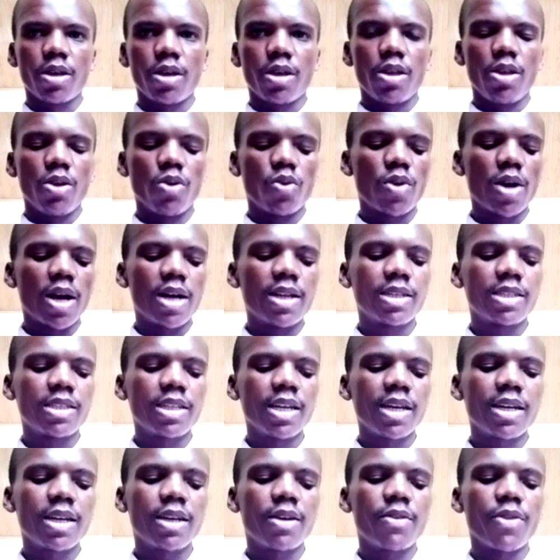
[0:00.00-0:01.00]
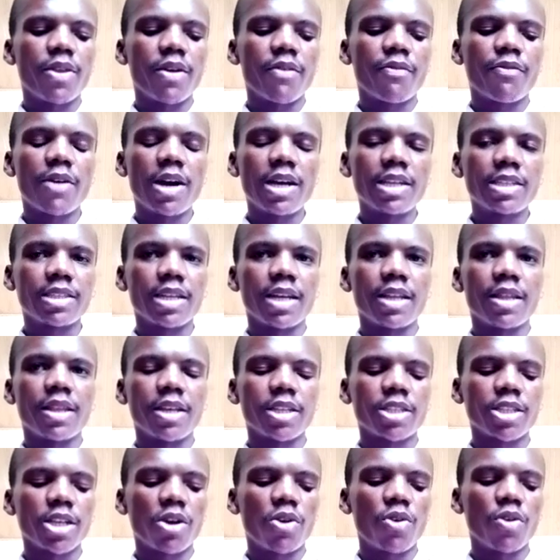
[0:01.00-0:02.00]
You can take the first and the
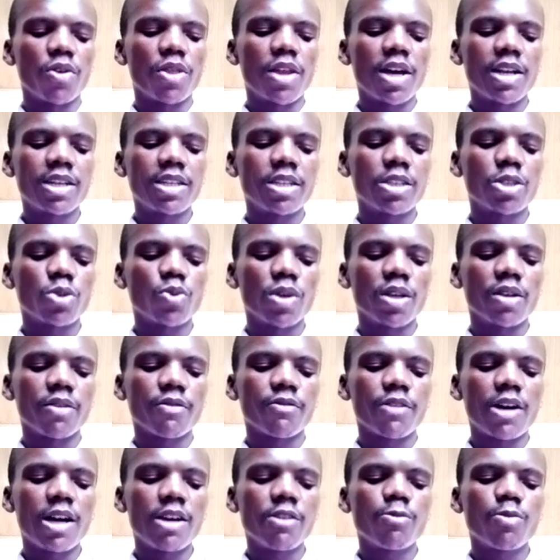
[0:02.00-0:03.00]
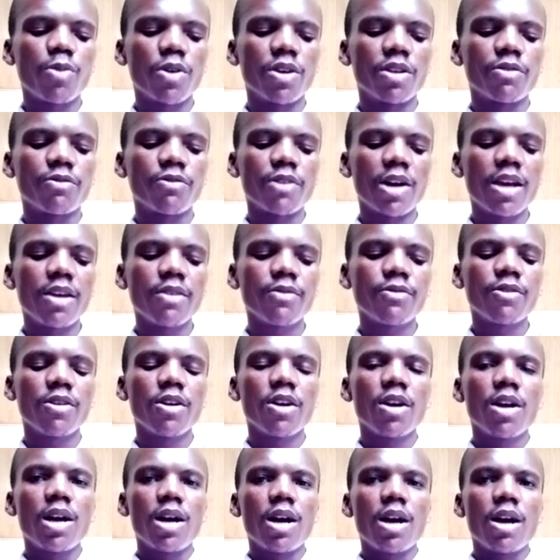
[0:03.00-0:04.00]
second, that is 25.5
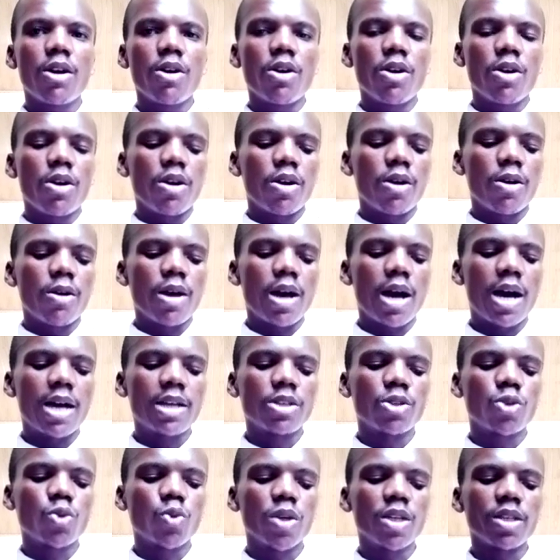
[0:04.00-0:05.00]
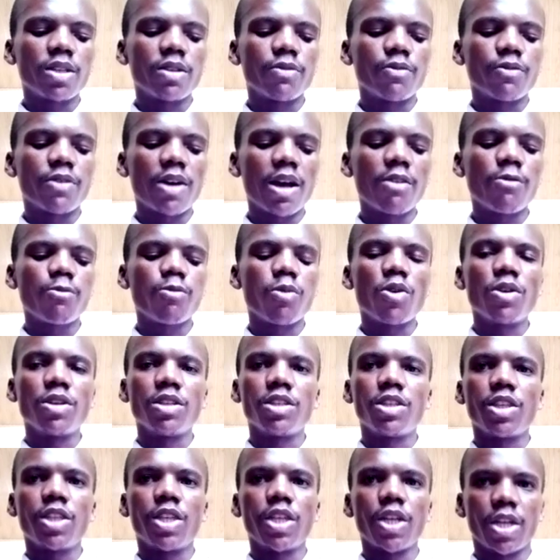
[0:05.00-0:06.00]
and
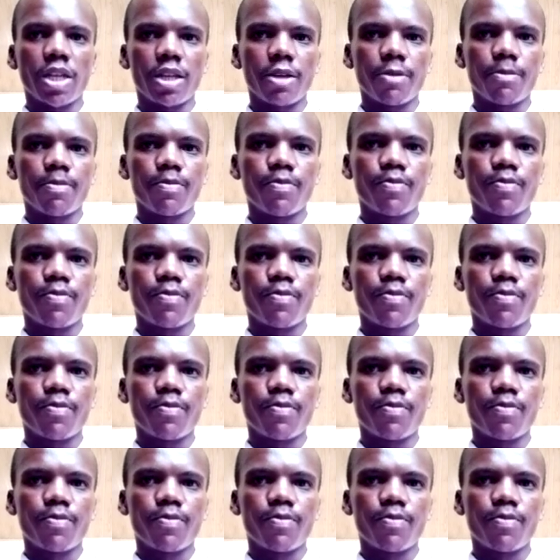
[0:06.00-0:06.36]
25.3.